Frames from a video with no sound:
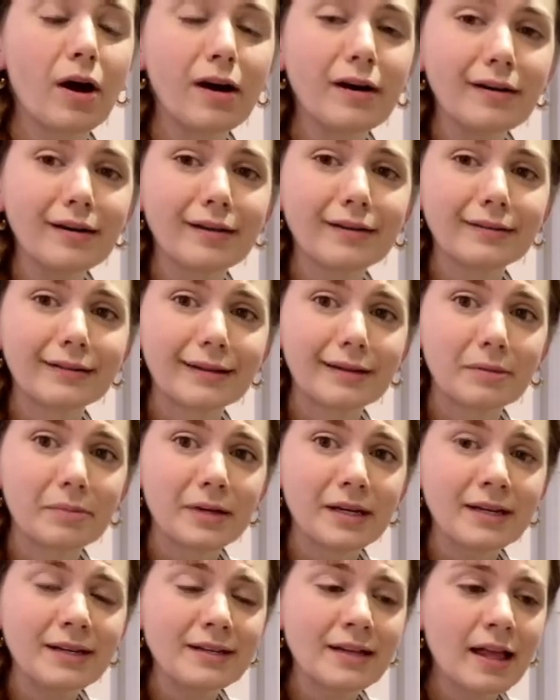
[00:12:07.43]
a little
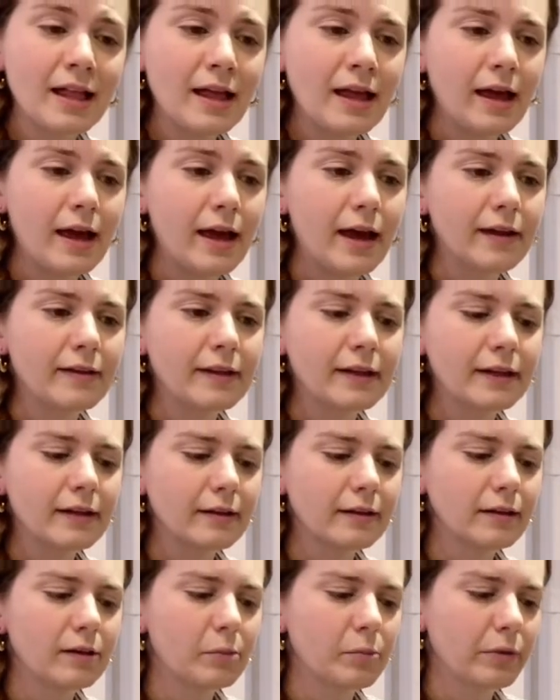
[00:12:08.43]
bit, and they get a
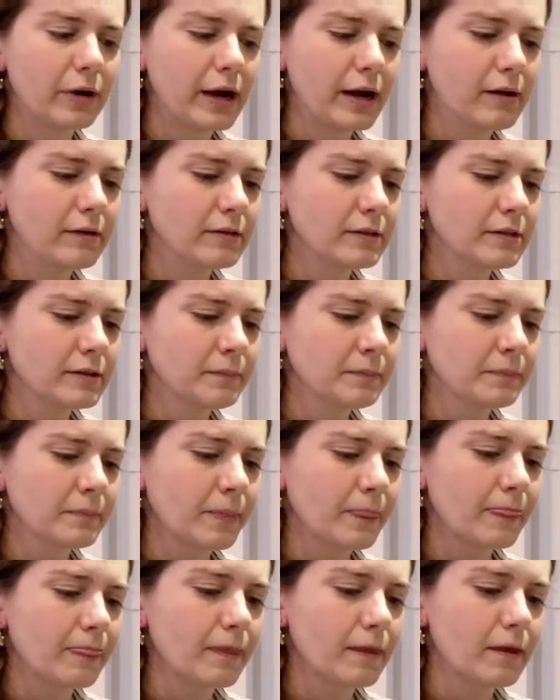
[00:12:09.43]
little browned.
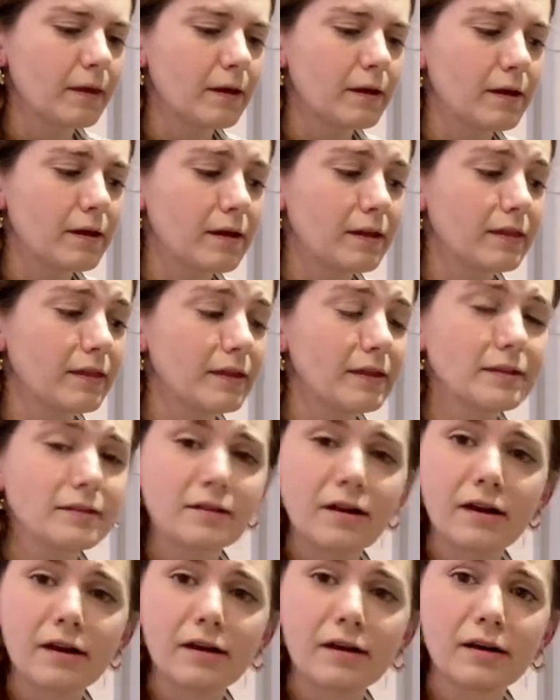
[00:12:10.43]
These
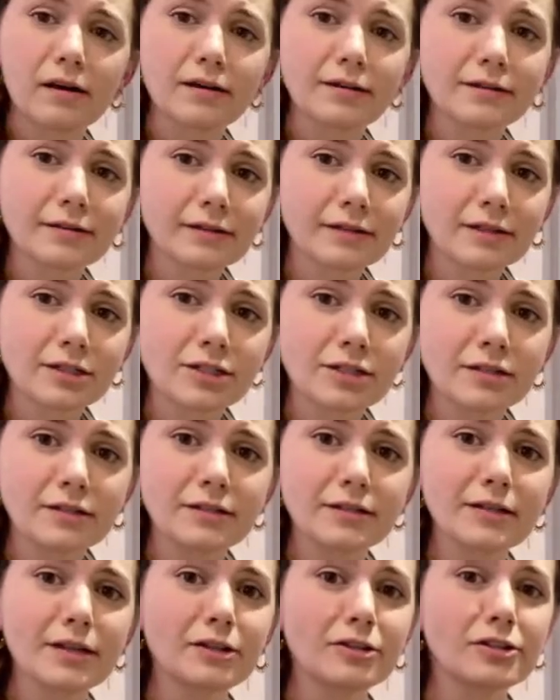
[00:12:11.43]
are
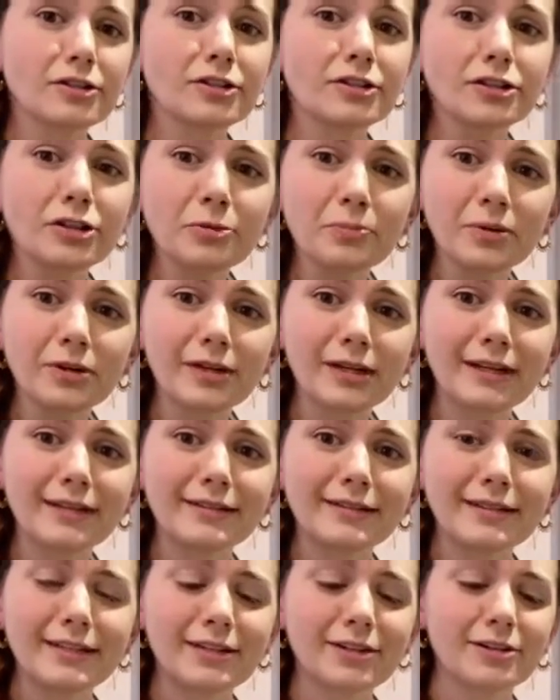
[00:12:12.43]
delicious, super
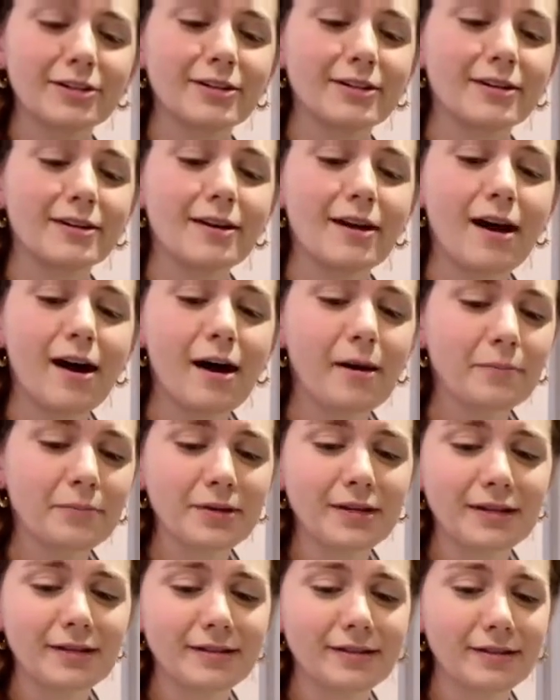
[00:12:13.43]
easy, could not be
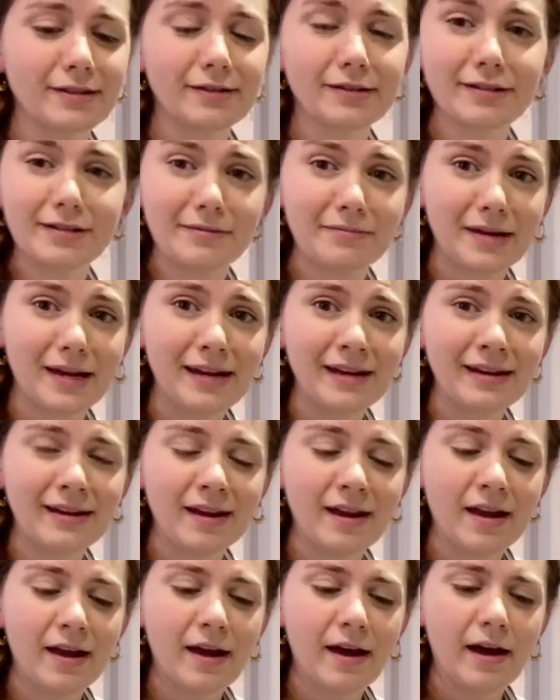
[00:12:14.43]
easier to make,
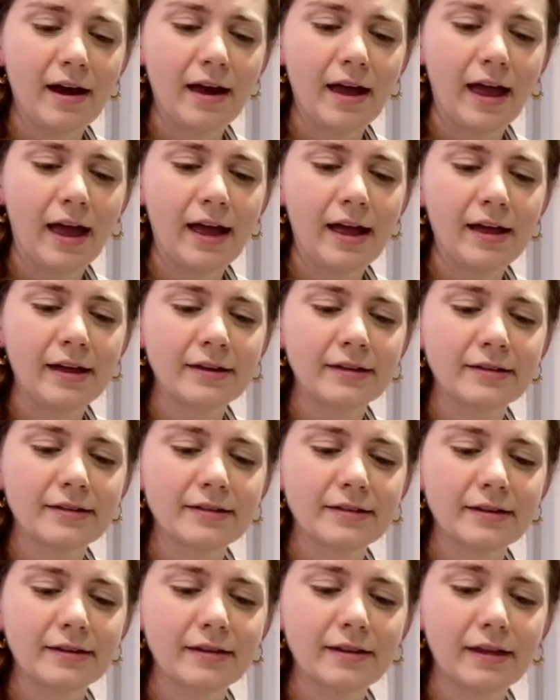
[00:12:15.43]
and
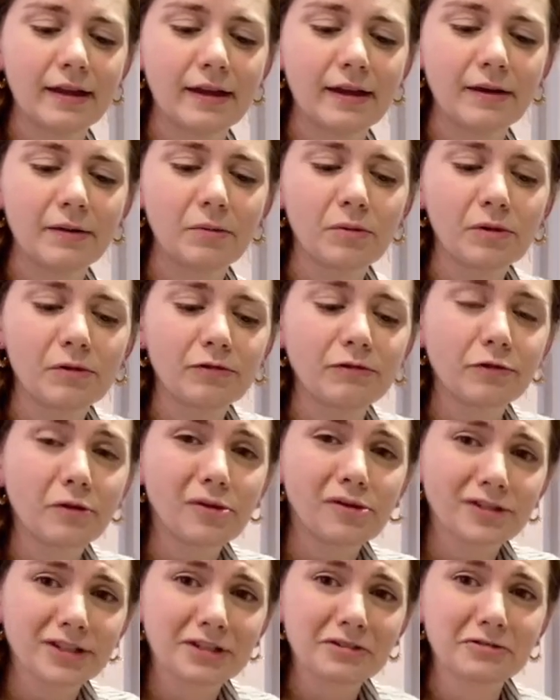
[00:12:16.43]
they will
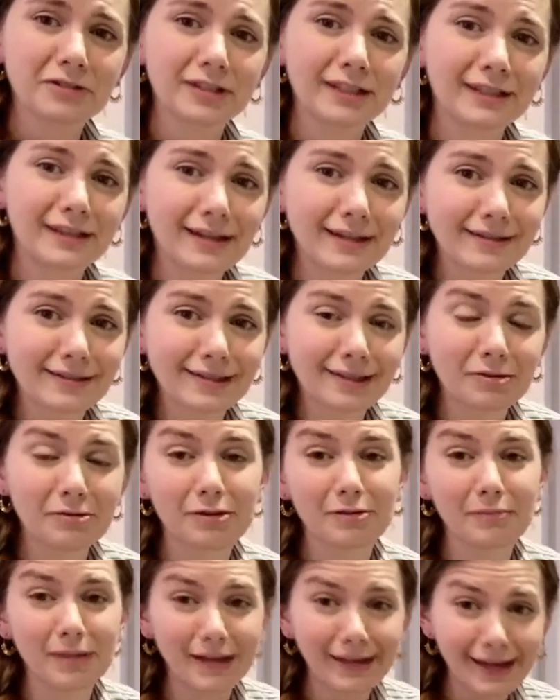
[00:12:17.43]
fold in really nicely
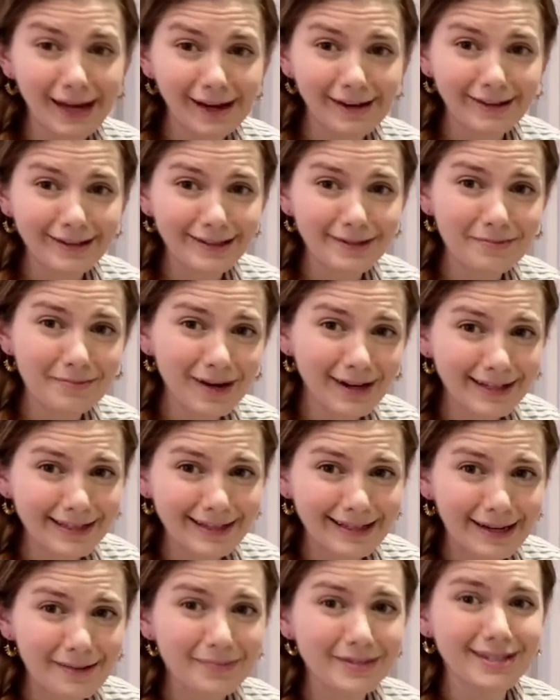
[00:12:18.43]
with my carrots and
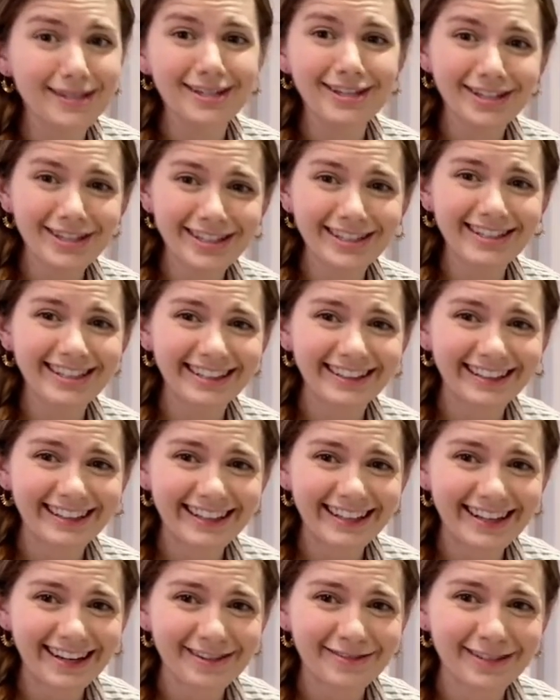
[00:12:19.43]
parsnips that are still in
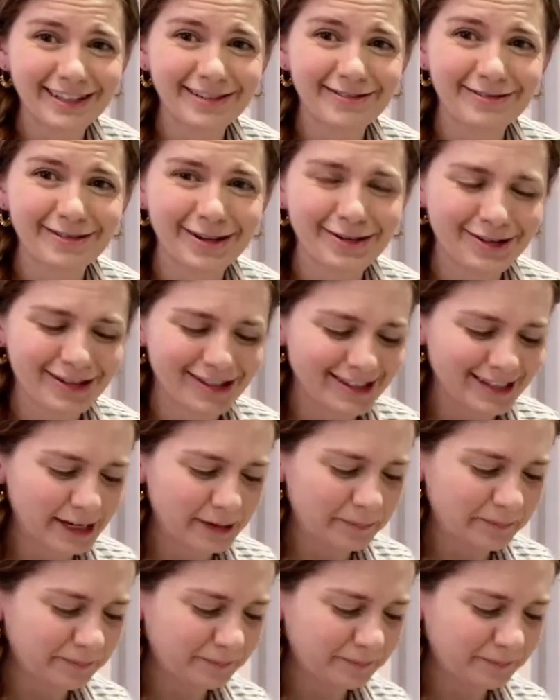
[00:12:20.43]
the oven roasting.